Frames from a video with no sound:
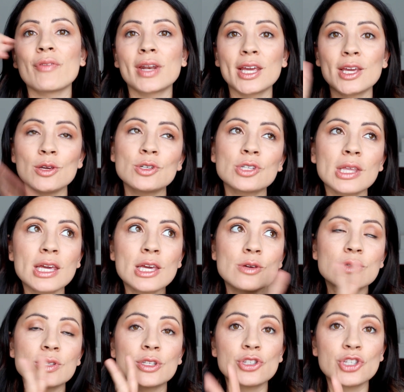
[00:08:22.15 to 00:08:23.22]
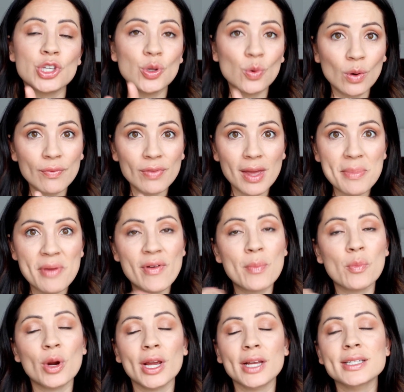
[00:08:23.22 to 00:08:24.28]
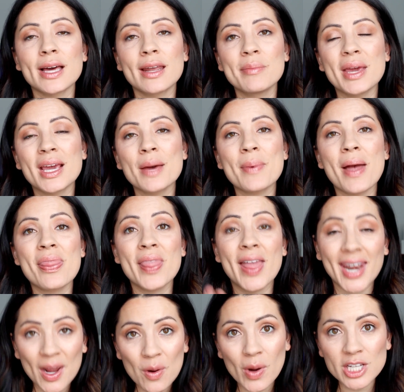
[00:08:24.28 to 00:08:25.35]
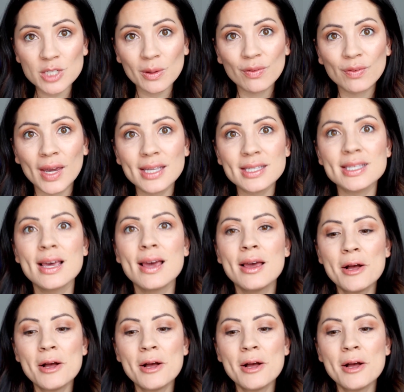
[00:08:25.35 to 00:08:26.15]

And I usually use two of them if I'm wearing a ton of makeup and then I wash my face.